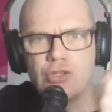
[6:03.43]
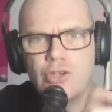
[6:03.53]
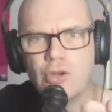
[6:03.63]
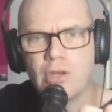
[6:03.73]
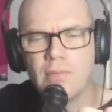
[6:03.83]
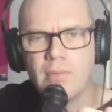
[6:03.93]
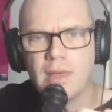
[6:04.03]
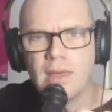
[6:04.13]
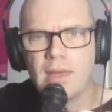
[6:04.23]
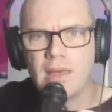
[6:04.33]
You can
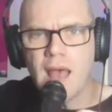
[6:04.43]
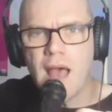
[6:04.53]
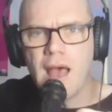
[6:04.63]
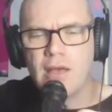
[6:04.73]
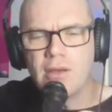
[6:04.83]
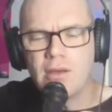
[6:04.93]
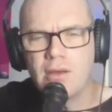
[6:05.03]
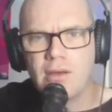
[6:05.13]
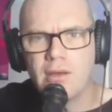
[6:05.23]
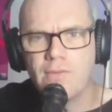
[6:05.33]
be a
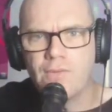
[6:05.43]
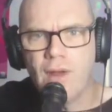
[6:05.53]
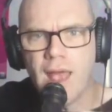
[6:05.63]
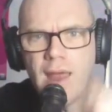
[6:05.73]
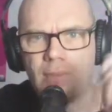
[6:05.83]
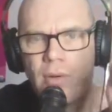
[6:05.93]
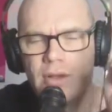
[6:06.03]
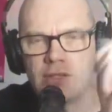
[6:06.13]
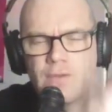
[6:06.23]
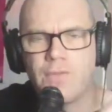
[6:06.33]
good friend.
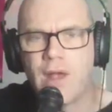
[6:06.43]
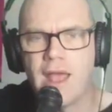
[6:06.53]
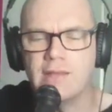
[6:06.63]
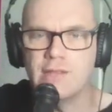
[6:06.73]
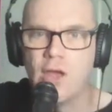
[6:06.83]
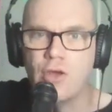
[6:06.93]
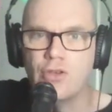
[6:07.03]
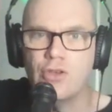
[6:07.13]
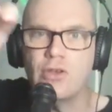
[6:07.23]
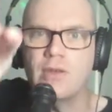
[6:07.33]
Point your friends.
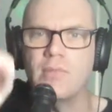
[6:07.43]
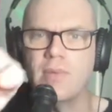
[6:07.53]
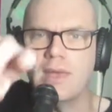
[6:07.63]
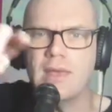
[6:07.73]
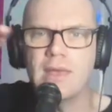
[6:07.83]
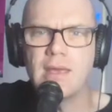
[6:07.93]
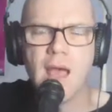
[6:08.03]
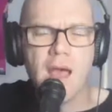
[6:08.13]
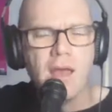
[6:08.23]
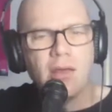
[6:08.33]
You can be a
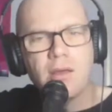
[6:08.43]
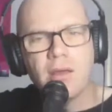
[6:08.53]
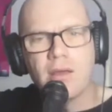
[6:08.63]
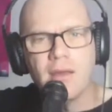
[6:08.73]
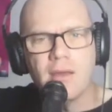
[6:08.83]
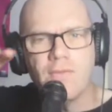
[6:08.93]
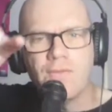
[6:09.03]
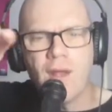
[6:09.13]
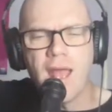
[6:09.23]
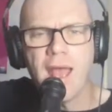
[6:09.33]
good
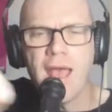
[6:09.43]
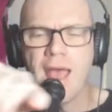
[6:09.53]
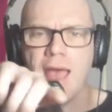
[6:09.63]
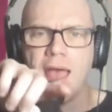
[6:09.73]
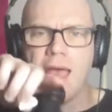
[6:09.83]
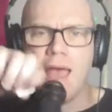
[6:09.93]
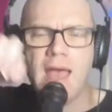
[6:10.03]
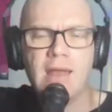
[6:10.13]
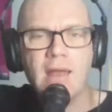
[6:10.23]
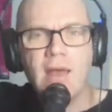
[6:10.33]
friend.
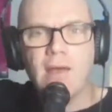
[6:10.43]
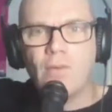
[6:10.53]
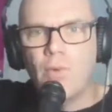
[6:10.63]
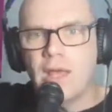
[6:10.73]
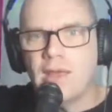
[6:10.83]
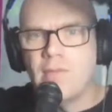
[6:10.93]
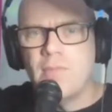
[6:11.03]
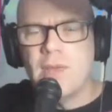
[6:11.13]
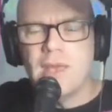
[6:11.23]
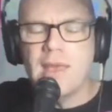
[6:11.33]
We can
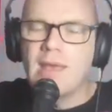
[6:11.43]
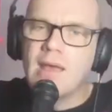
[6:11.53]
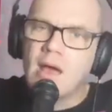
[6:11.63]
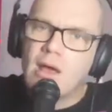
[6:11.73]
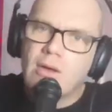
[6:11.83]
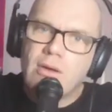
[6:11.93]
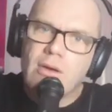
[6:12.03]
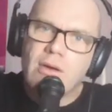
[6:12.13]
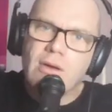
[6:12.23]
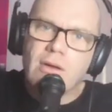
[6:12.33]
be
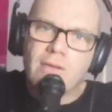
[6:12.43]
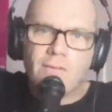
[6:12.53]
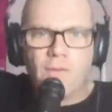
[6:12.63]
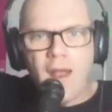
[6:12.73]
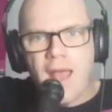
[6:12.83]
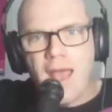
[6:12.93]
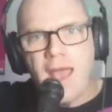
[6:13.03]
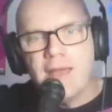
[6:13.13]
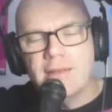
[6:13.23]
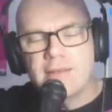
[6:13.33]
good
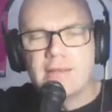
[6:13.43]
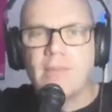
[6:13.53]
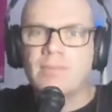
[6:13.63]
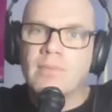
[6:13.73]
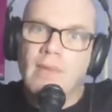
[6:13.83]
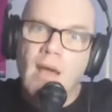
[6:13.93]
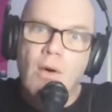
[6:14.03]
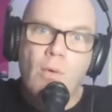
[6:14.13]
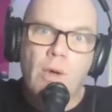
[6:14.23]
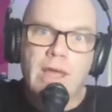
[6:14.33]
friends.
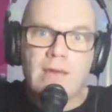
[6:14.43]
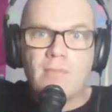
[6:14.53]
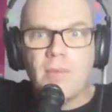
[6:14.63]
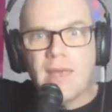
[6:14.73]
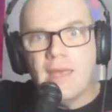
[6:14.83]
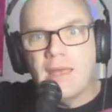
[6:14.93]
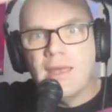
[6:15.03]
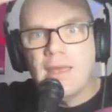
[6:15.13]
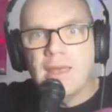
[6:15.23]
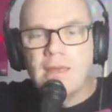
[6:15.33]
We can
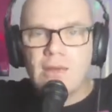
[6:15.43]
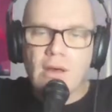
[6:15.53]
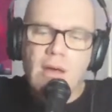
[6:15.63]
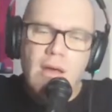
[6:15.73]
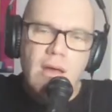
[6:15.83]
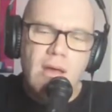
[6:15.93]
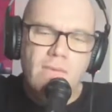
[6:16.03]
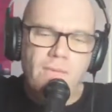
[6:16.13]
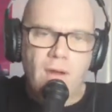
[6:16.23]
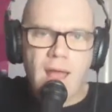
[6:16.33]
be good
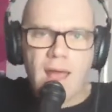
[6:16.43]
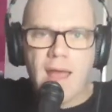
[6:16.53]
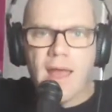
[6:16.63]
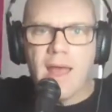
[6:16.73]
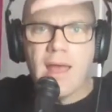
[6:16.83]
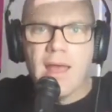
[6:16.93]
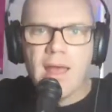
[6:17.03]
friends.